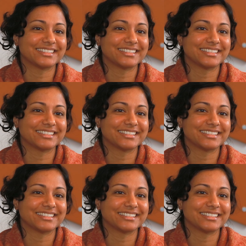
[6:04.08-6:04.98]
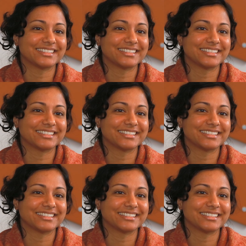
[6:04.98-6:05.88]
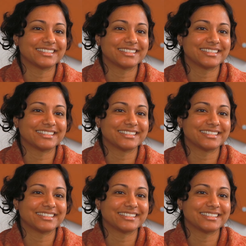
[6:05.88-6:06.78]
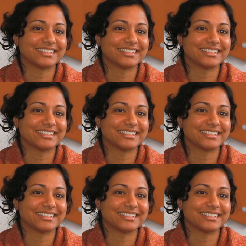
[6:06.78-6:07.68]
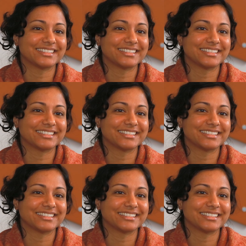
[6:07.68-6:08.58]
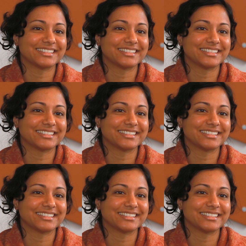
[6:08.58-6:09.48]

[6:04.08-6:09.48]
[no speech]